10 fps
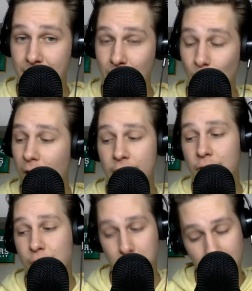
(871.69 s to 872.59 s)
one of
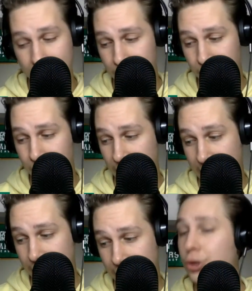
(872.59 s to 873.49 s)
those players
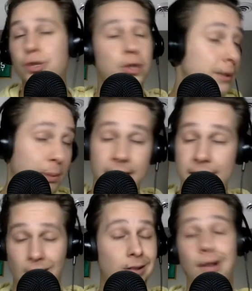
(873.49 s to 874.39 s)
that usually plays
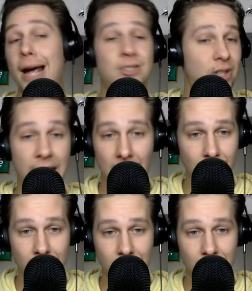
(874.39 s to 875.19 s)
lights out